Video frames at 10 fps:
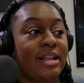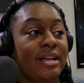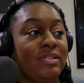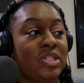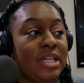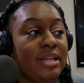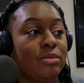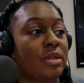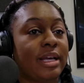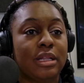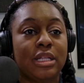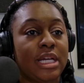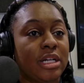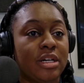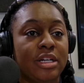And I seen like
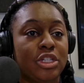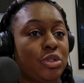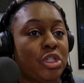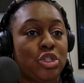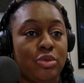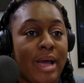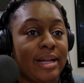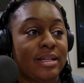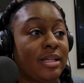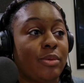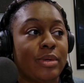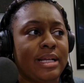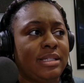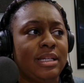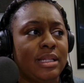Lita and Trish Stratus. Like when
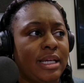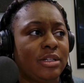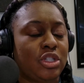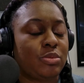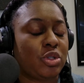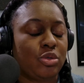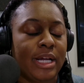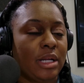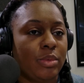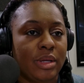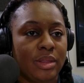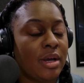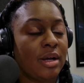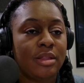I seen Lita, she was training with